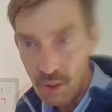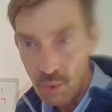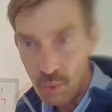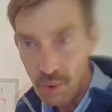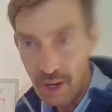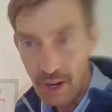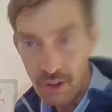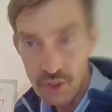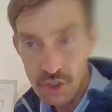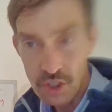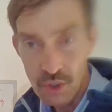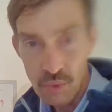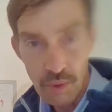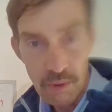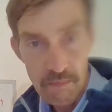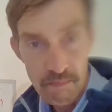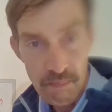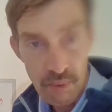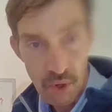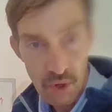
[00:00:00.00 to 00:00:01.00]
What else can we
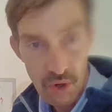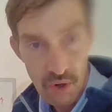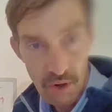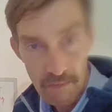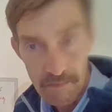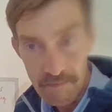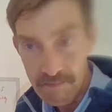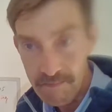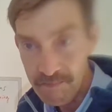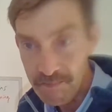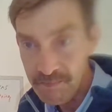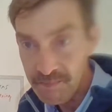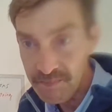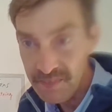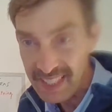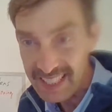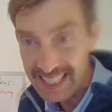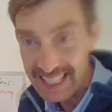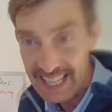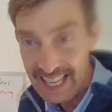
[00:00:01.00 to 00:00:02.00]
burn?
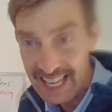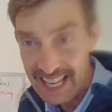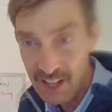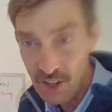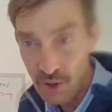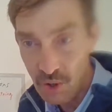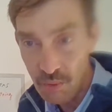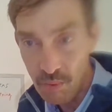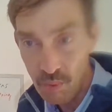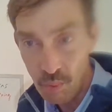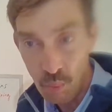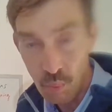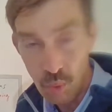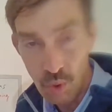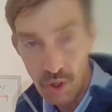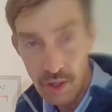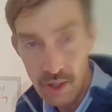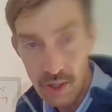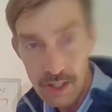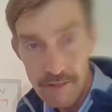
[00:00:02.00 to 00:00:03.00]
Candle,
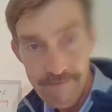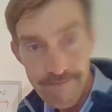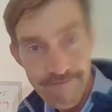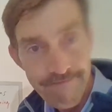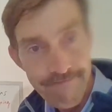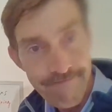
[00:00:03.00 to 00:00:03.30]
wood.